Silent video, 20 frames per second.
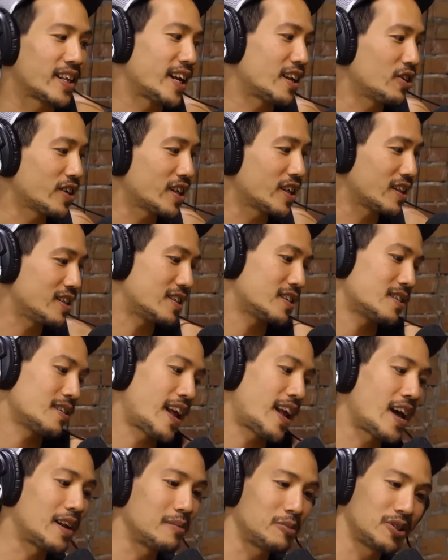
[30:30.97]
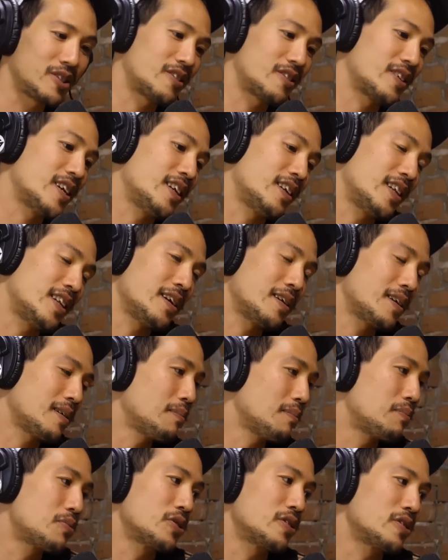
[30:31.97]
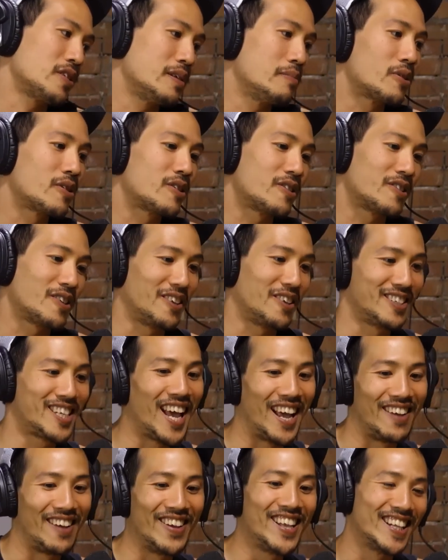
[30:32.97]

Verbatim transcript: like, look at these animals that are getting, like, yes. brutally murdered all the time.